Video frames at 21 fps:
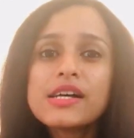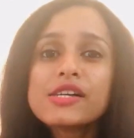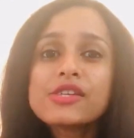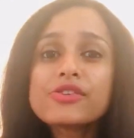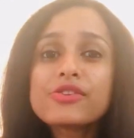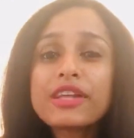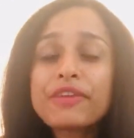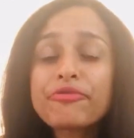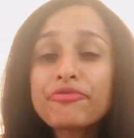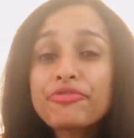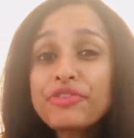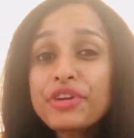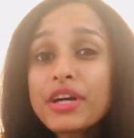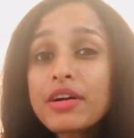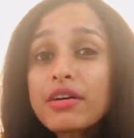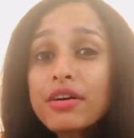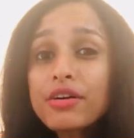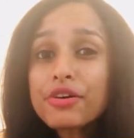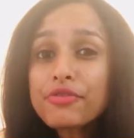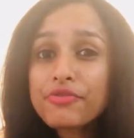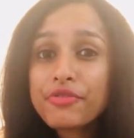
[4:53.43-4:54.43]
So that fear
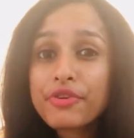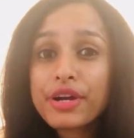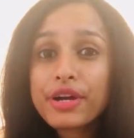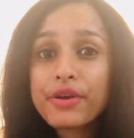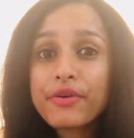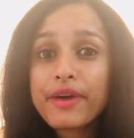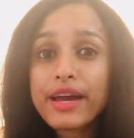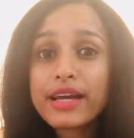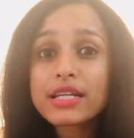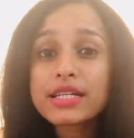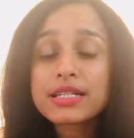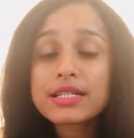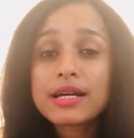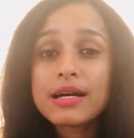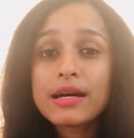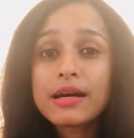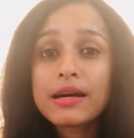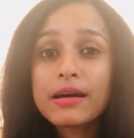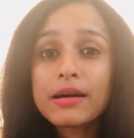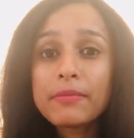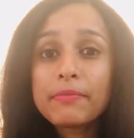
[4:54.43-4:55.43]
of regret
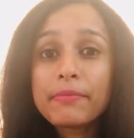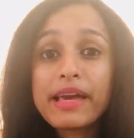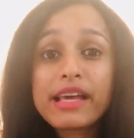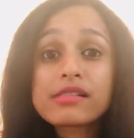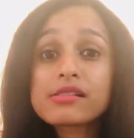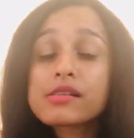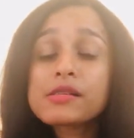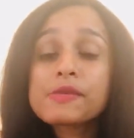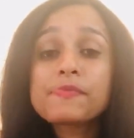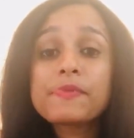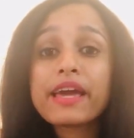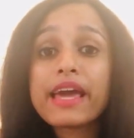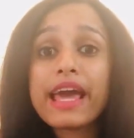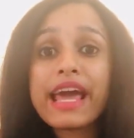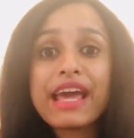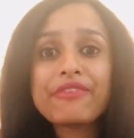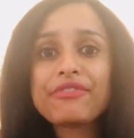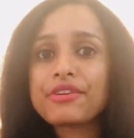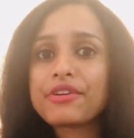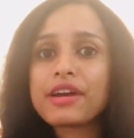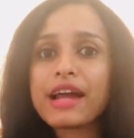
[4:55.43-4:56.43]
makes us
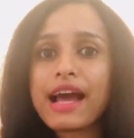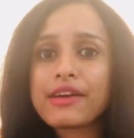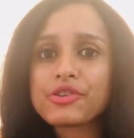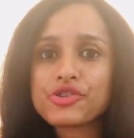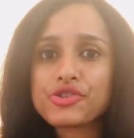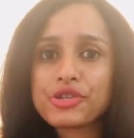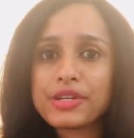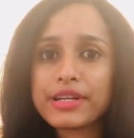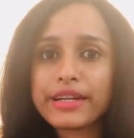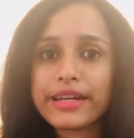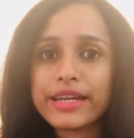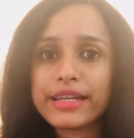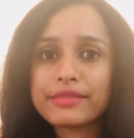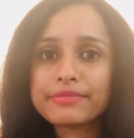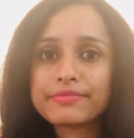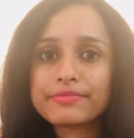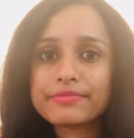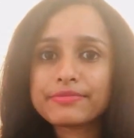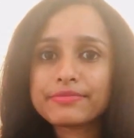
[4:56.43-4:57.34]
behave irrationally.